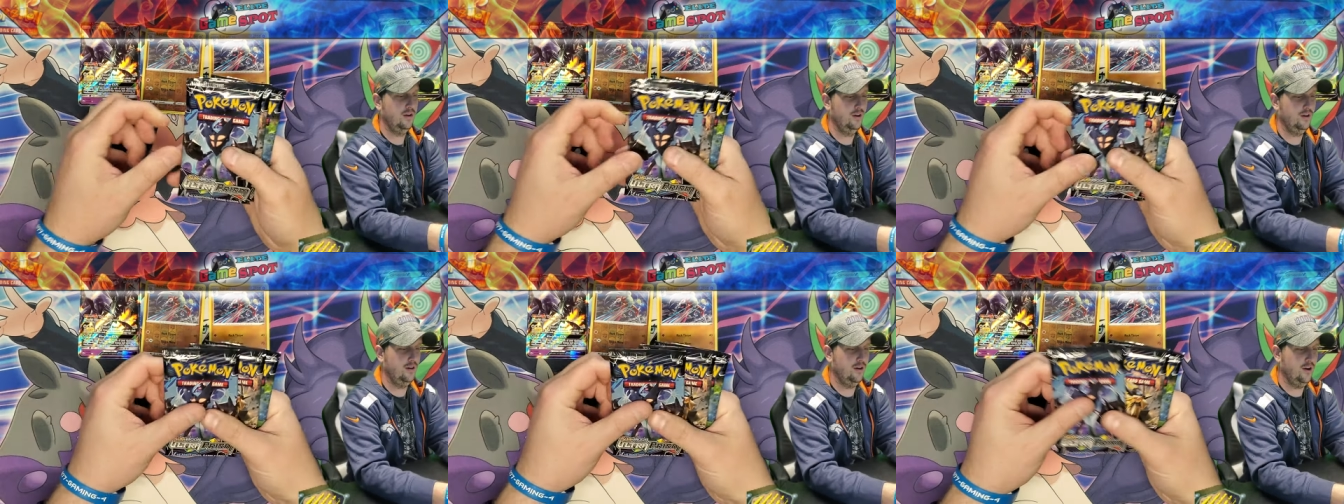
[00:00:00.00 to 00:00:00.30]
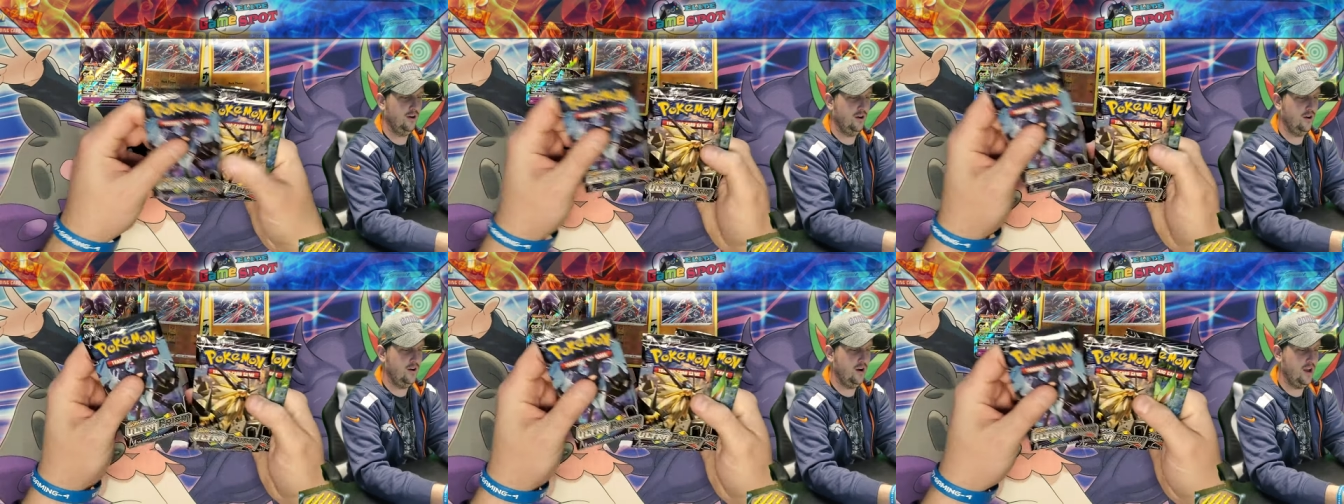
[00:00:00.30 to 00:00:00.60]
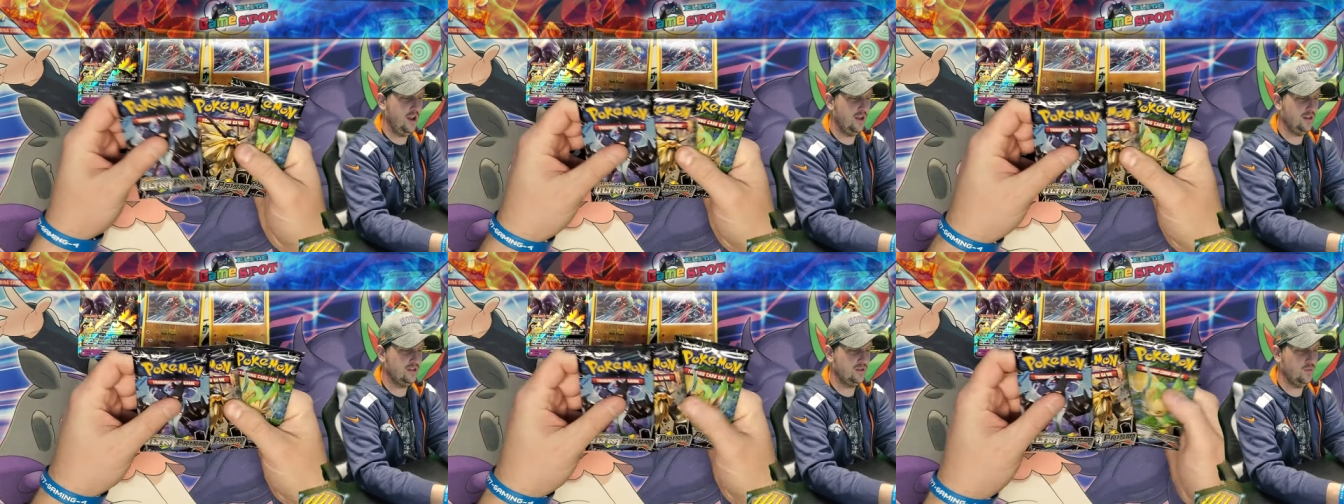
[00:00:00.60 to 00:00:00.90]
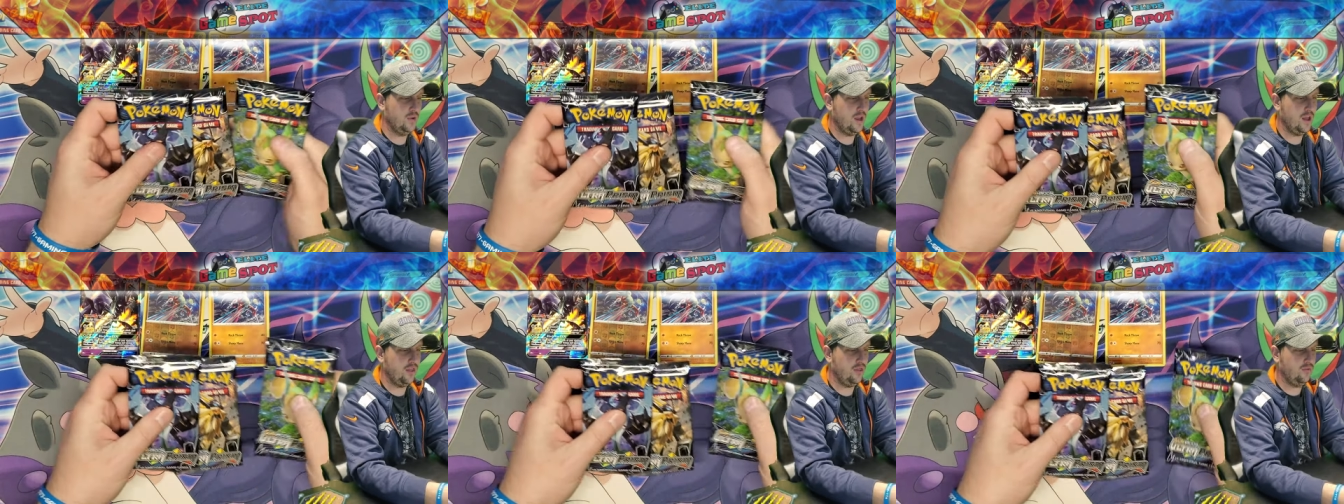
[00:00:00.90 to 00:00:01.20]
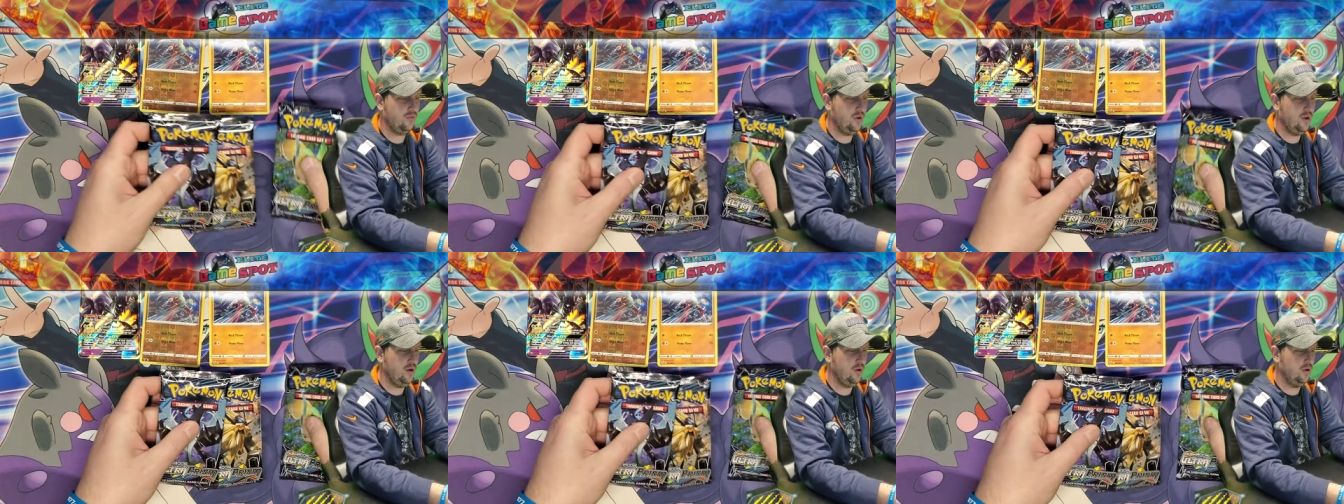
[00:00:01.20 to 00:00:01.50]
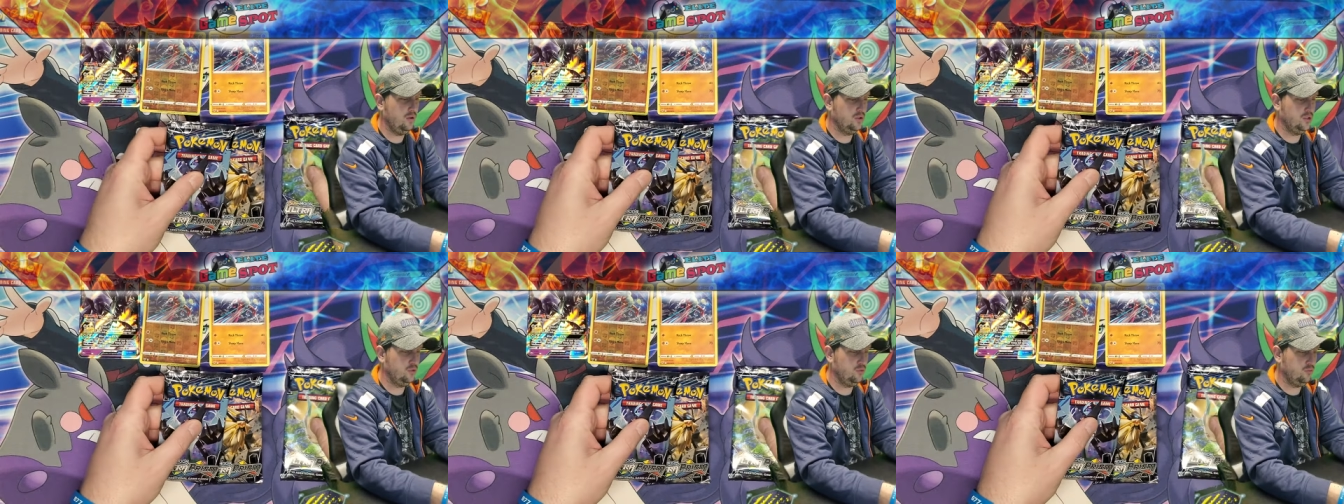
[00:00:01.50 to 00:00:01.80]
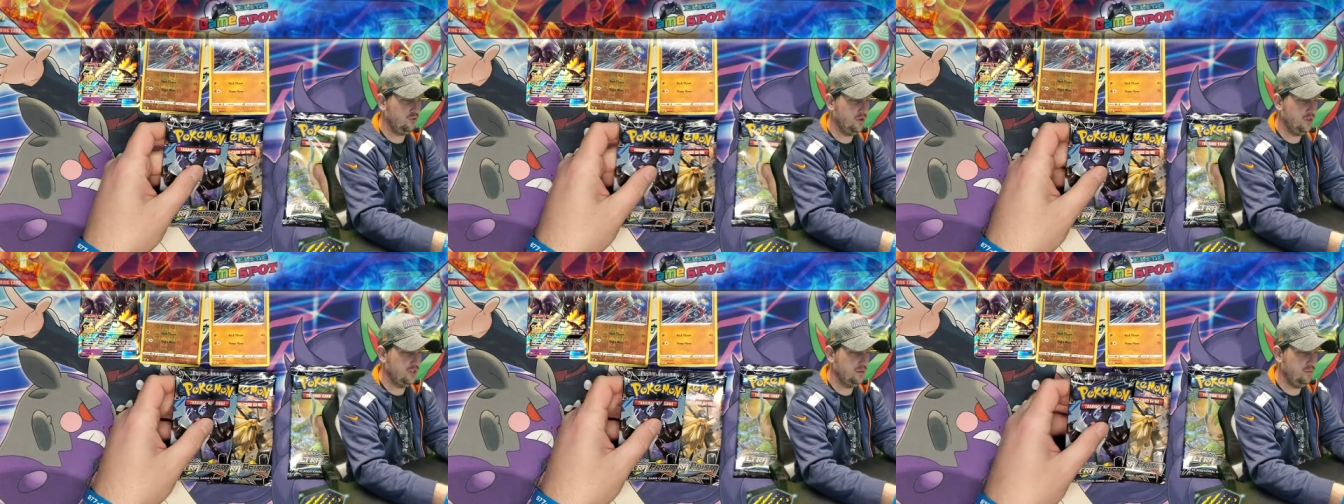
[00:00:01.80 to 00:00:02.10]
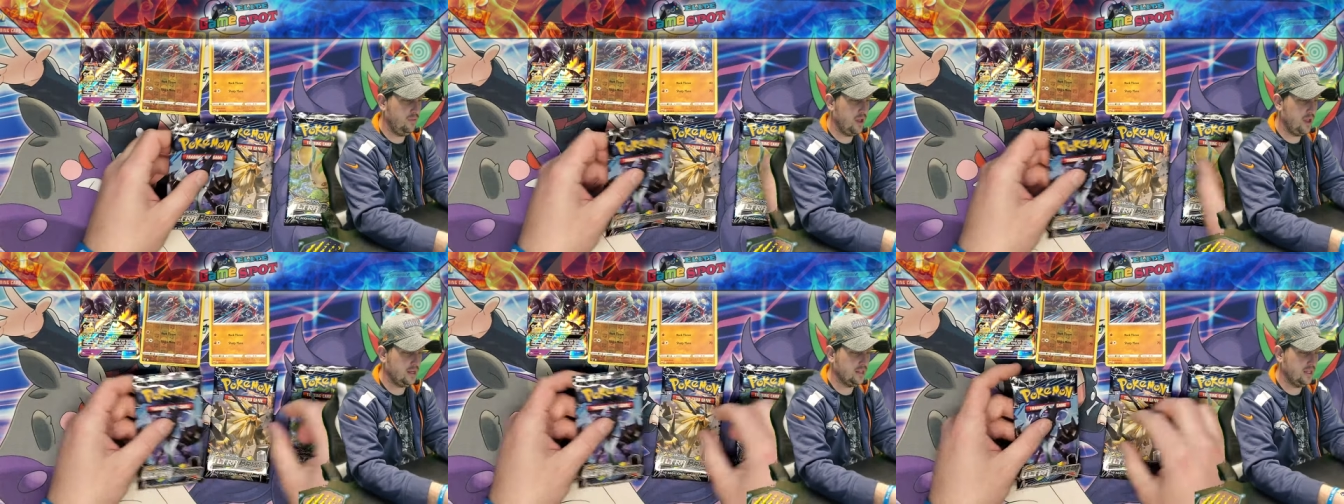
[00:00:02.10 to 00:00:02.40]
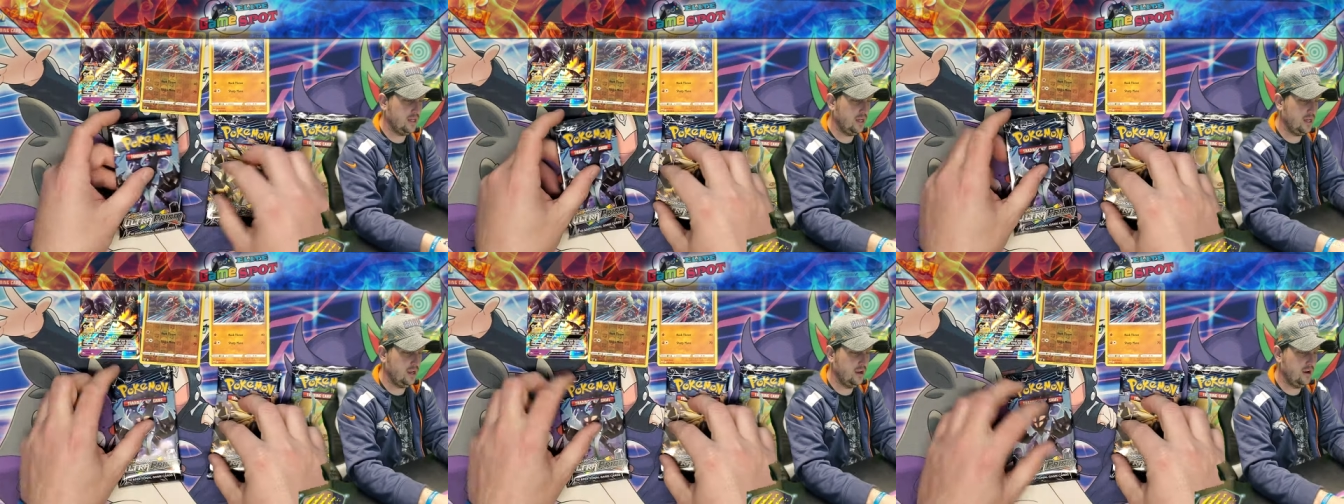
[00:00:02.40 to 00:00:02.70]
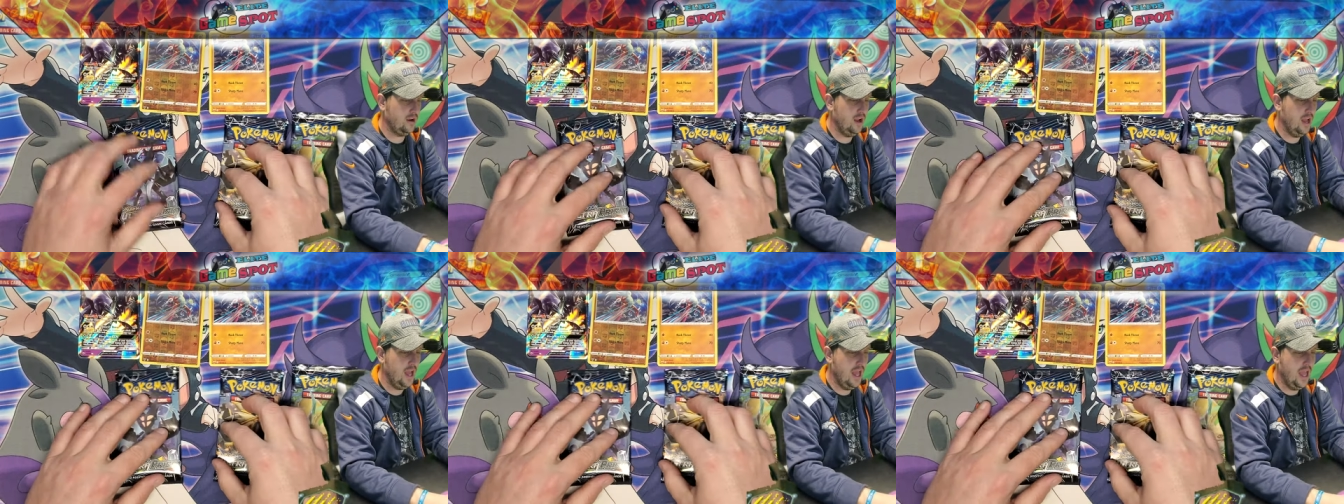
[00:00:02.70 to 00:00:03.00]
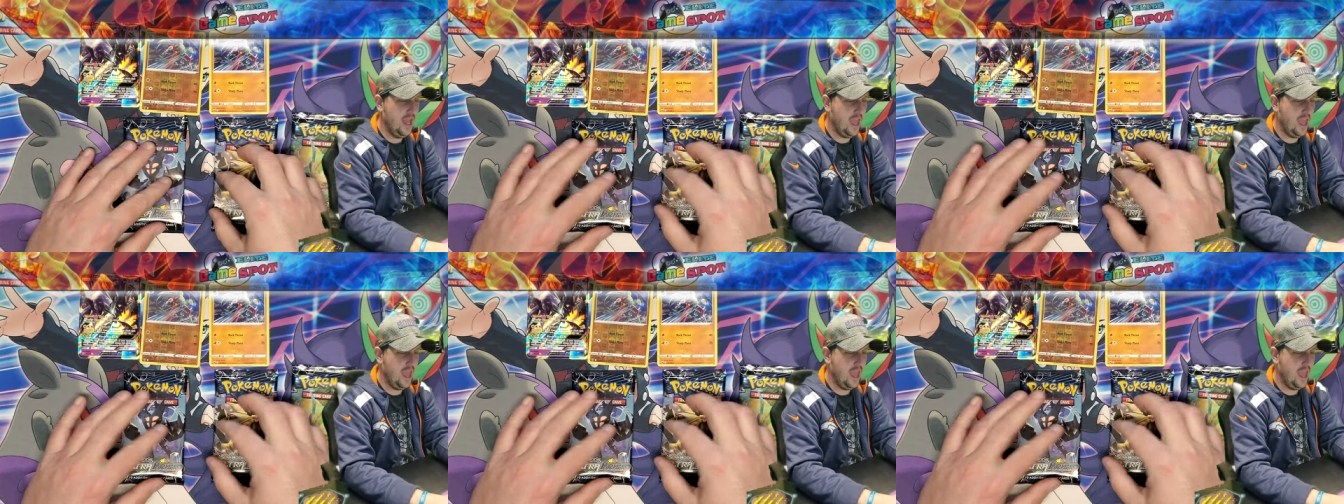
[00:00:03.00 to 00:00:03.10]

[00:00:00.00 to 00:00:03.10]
Alright, so we got 3 Ultra Prism packs out of here,